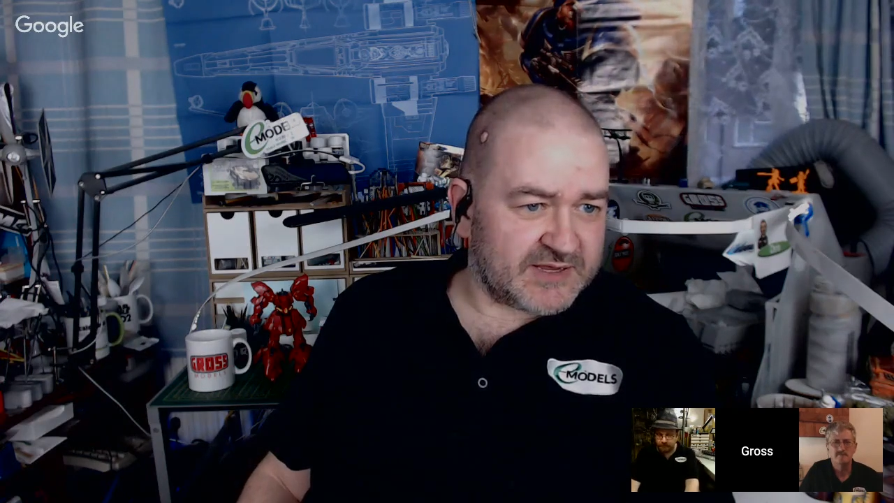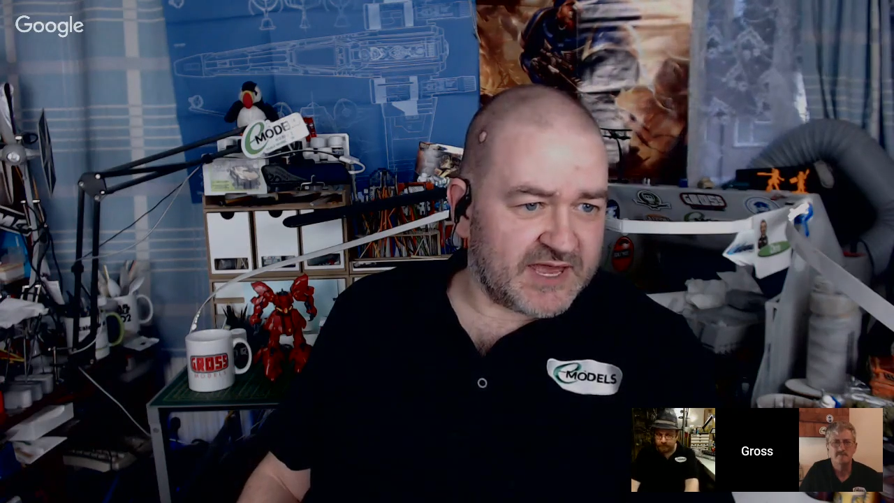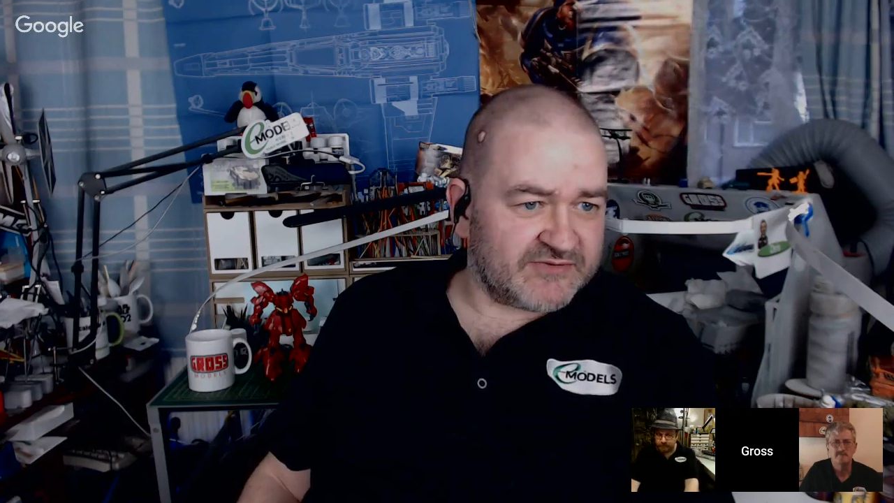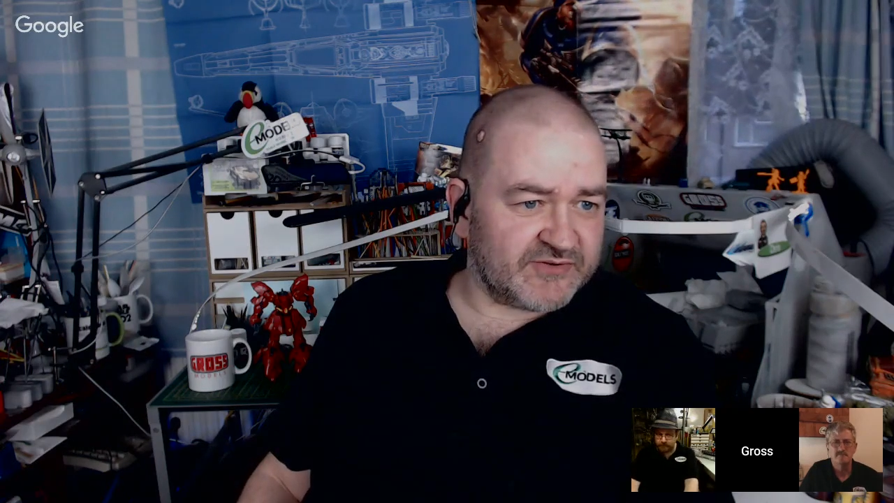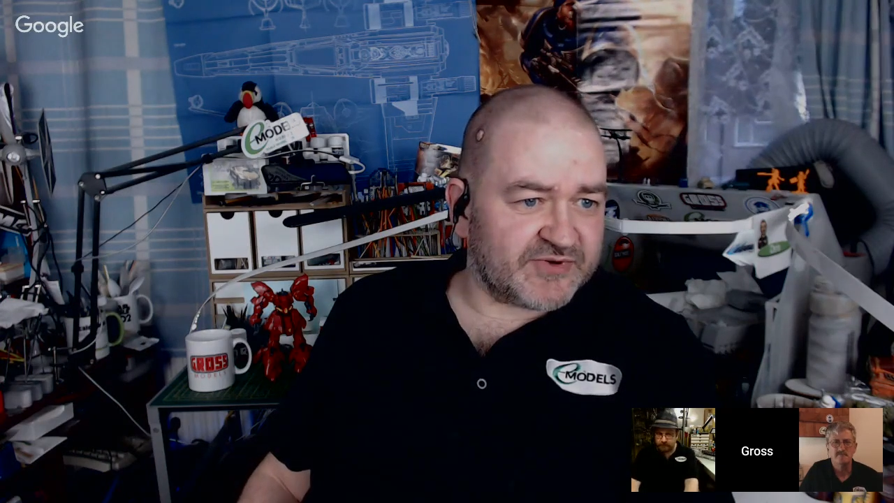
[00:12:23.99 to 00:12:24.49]

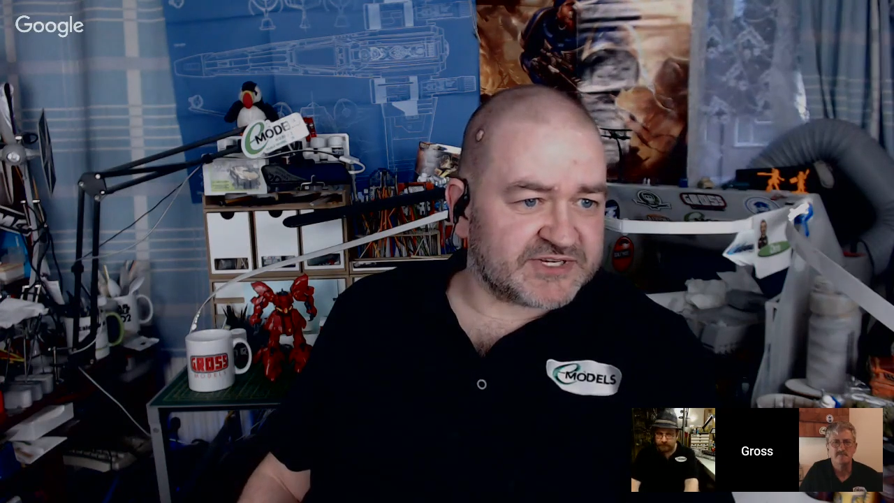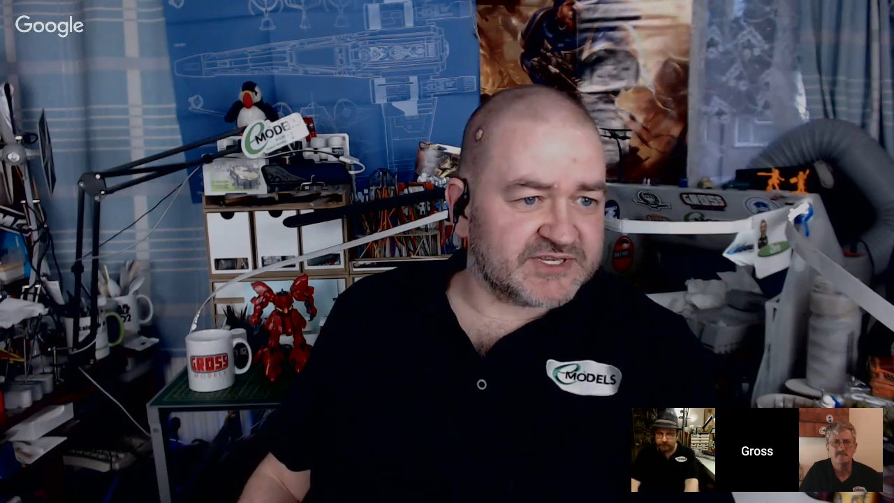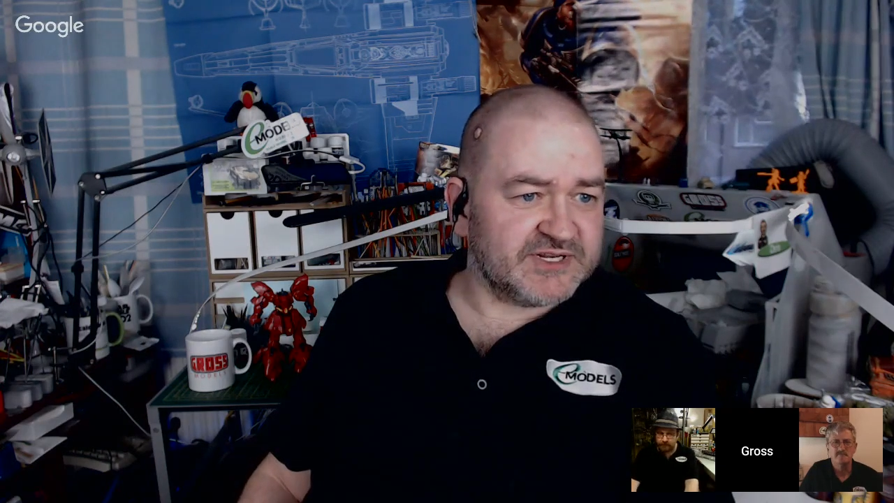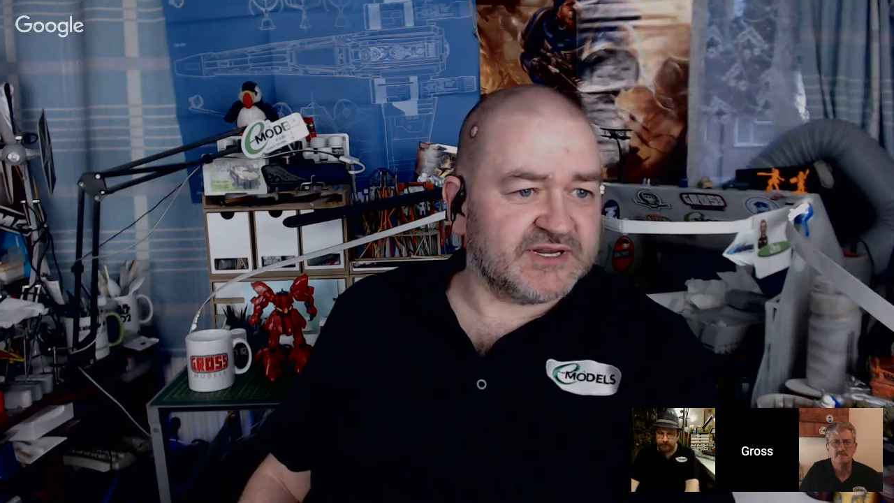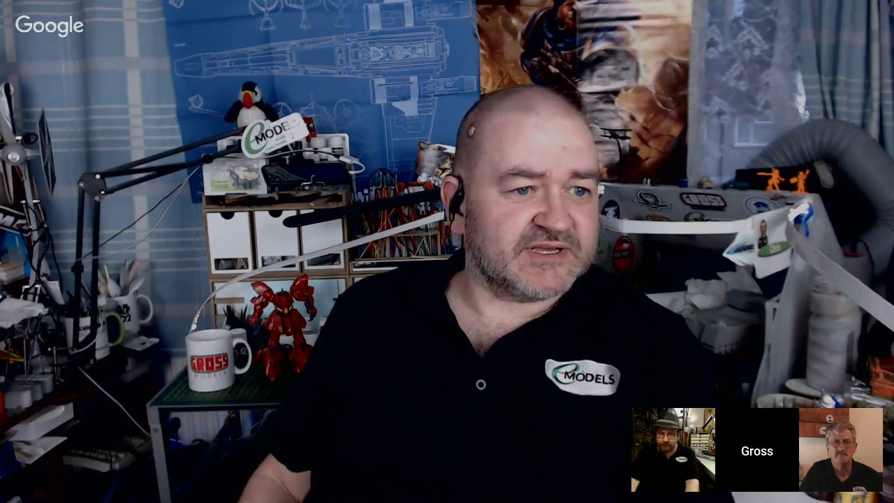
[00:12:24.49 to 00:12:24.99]
Andrew Preston,